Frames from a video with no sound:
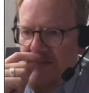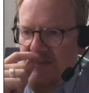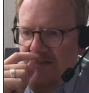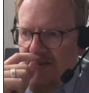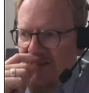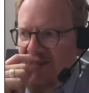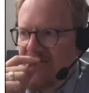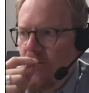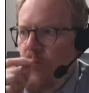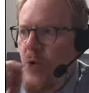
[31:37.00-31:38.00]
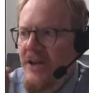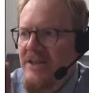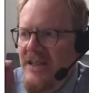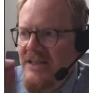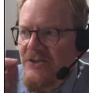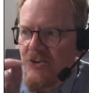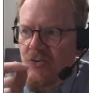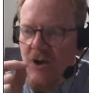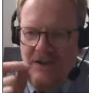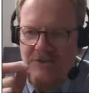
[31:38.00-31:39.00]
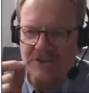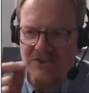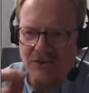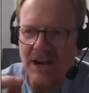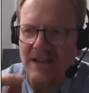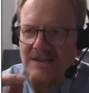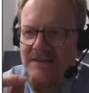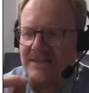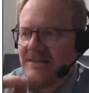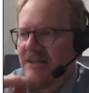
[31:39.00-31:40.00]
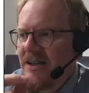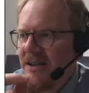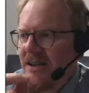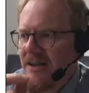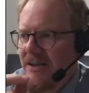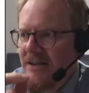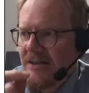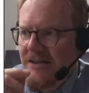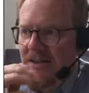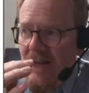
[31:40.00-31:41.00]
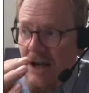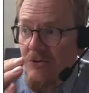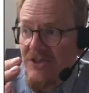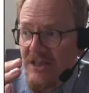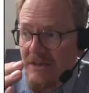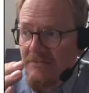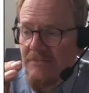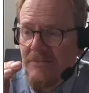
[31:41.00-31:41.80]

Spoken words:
So this is a 1 in 200 trials outcome,